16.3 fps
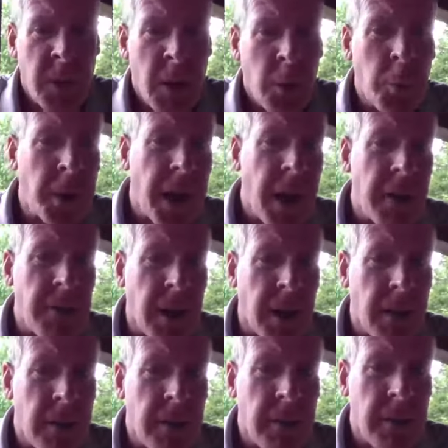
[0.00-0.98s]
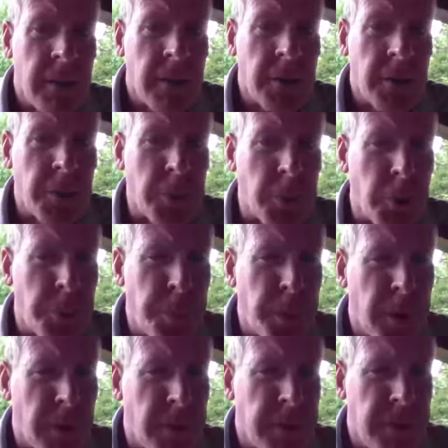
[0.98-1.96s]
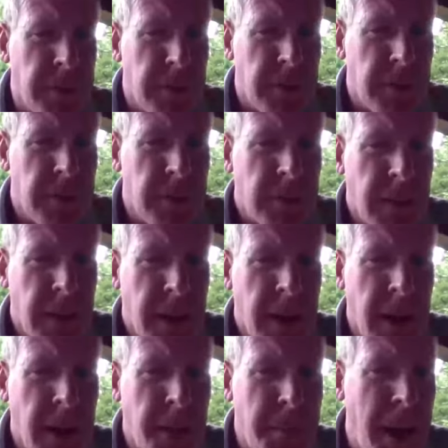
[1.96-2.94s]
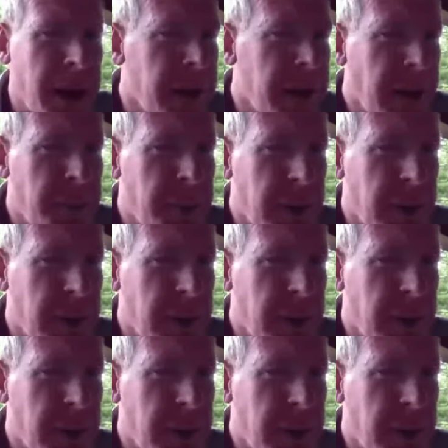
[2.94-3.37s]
We have a group of academic